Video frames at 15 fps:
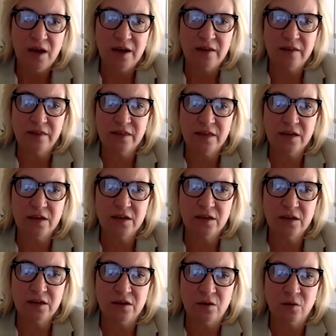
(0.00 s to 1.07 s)
I think,
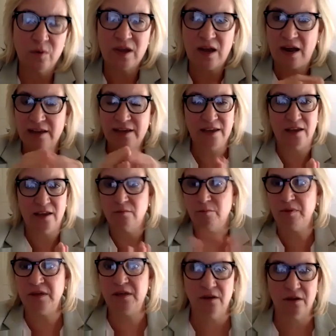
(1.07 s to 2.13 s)
you know, I can't
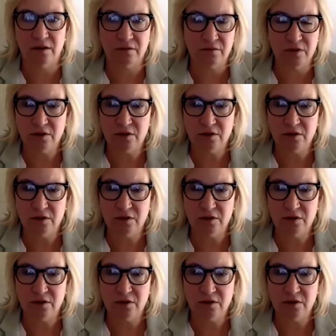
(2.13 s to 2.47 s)
be on,